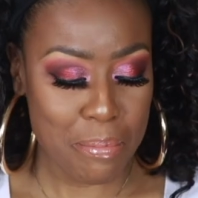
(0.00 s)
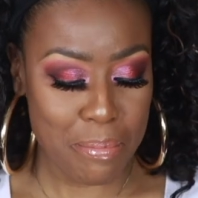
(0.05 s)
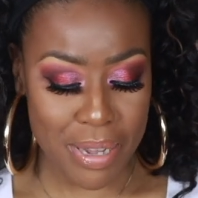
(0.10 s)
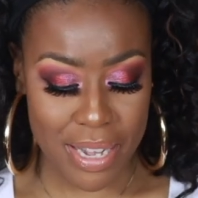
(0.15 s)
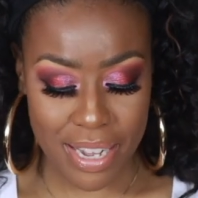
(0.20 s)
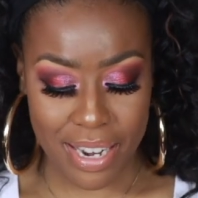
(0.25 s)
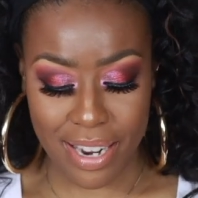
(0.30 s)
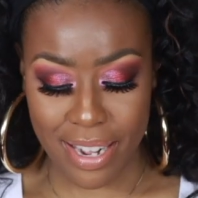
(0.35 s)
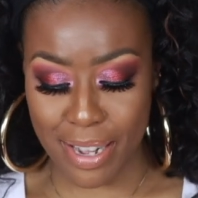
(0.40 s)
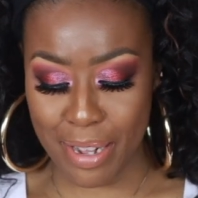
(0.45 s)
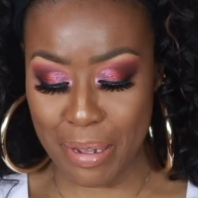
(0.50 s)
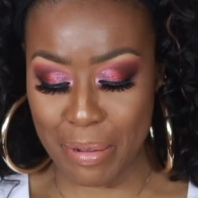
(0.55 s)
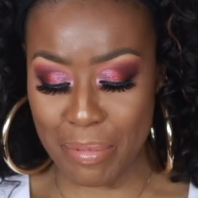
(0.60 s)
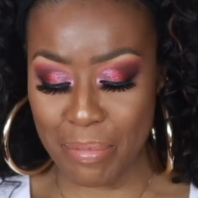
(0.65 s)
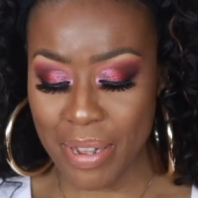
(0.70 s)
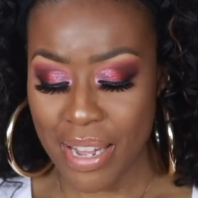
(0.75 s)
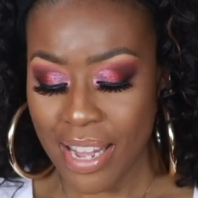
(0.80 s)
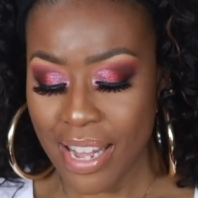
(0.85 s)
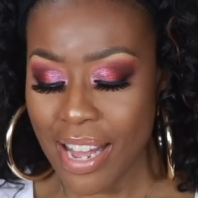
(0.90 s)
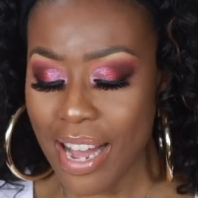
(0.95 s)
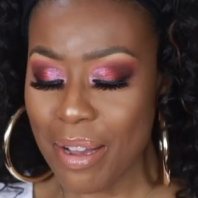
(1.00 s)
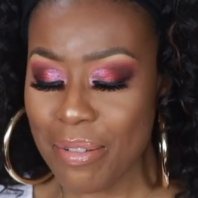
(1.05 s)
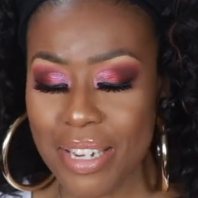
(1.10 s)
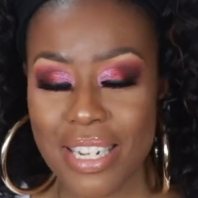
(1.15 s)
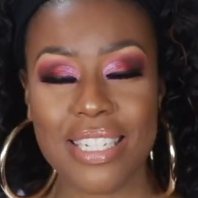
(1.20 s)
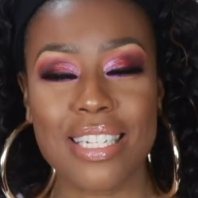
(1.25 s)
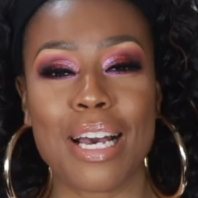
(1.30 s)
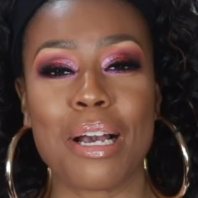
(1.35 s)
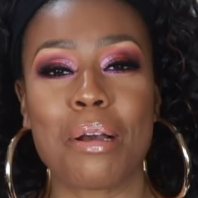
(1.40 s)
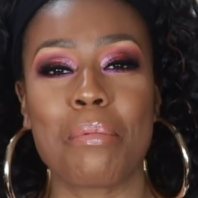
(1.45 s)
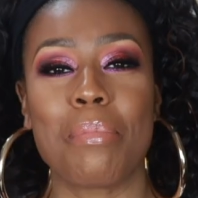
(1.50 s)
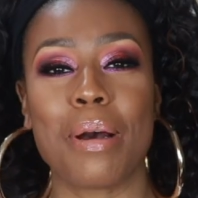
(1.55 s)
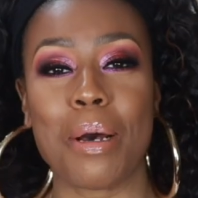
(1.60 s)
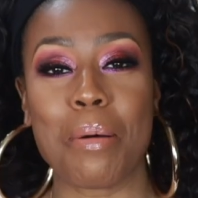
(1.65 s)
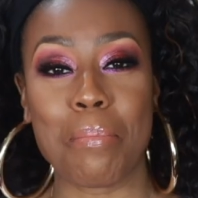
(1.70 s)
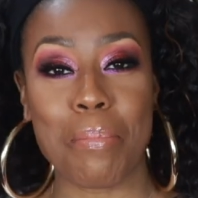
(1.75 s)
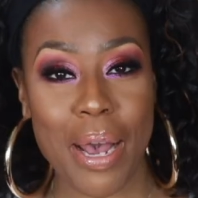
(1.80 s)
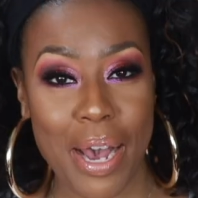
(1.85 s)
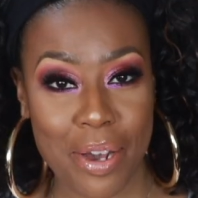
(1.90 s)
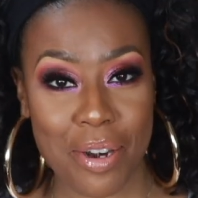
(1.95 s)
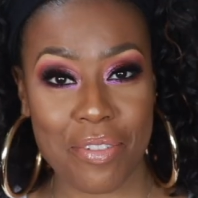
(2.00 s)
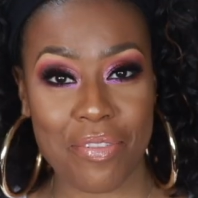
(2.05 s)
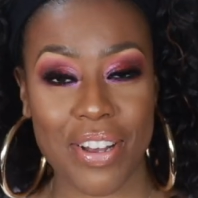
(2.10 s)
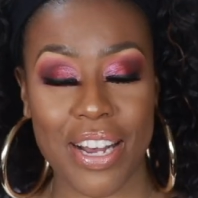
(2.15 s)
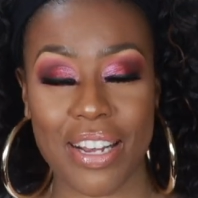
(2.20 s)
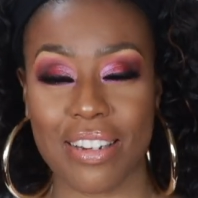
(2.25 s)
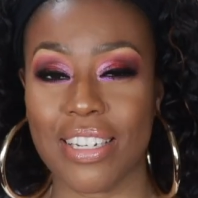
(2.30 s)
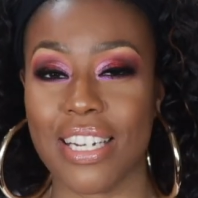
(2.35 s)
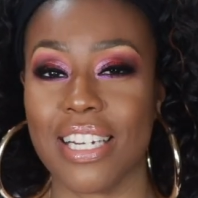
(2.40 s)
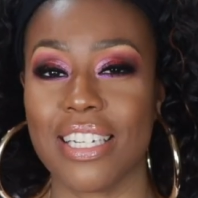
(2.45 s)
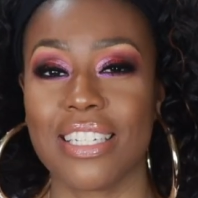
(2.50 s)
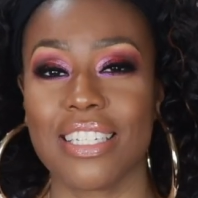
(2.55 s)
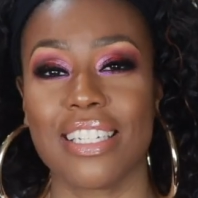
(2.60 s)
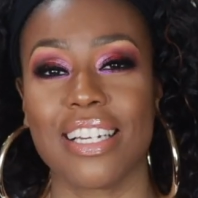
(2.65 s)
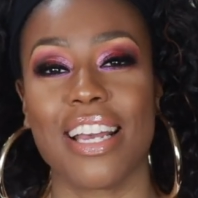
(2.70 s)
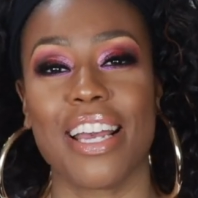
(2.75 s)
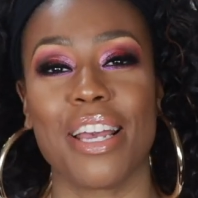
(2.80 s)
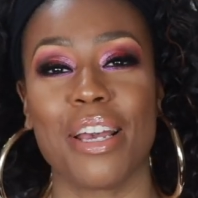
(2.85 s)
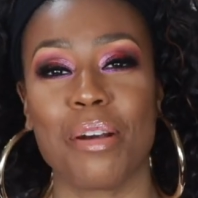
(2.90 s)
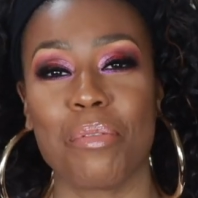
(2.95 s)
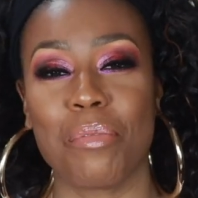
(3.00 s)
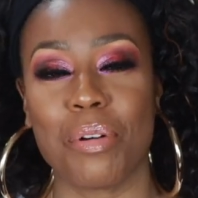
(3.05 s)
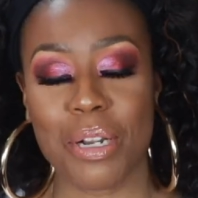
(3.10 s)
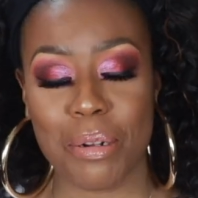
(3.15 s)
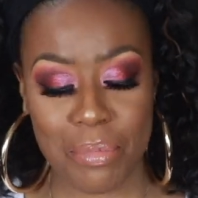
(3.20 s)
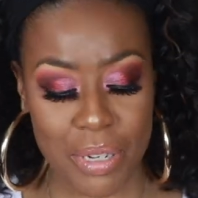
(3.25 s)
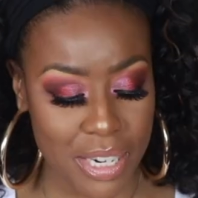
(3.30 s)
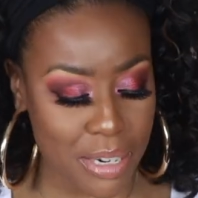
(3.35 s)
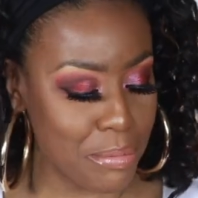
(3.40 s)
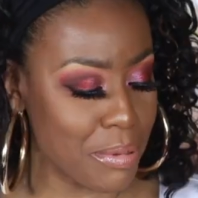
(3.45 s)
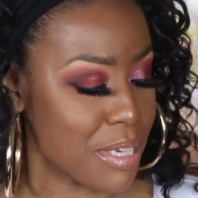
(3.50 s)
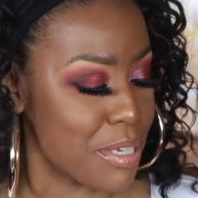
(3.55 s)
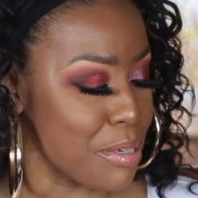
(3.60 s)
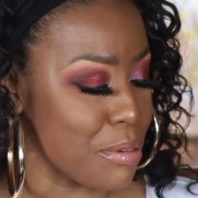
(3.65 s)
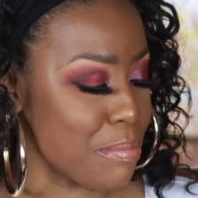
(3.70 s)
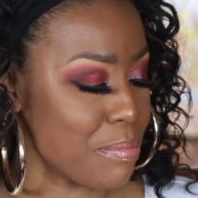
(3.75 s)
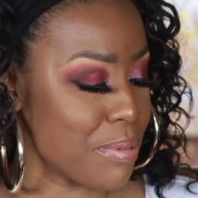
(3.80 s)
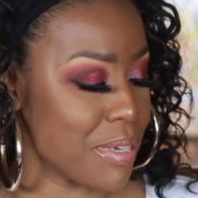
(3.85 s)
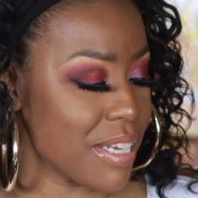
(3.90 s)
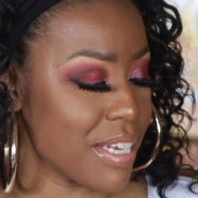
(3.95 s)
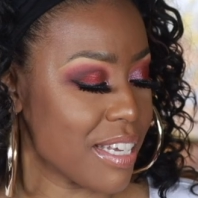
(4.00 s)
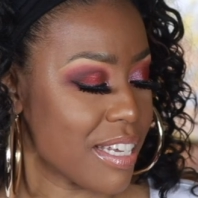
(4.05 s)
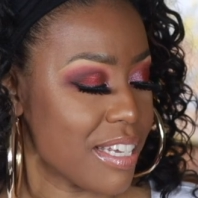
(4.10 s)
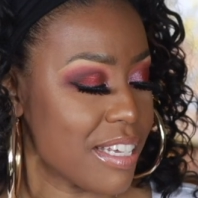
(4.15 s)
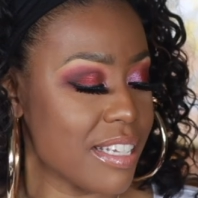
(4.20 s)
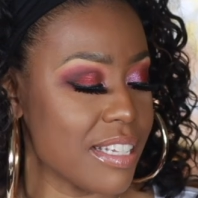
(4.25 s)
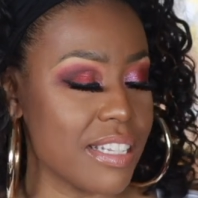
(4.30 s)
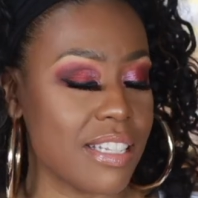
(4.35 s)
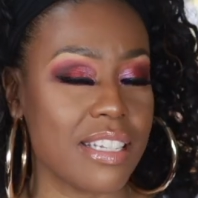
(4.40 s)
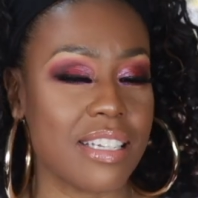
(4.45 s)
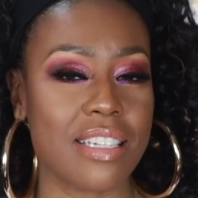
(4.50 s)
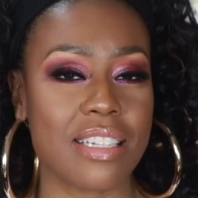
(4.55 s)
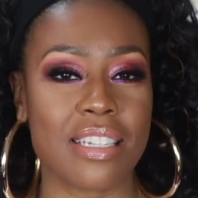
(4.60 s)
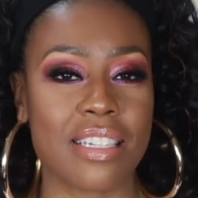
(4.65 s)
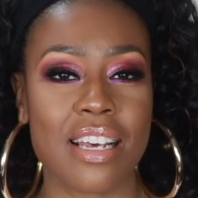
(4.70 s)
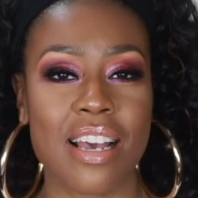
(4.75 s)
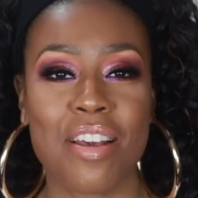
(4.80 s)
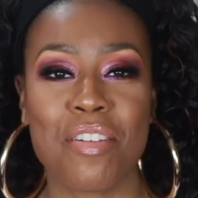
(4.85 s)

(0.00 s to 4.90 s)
But um, I'm going to talk about powder foundation, and what I'm going to be duping is this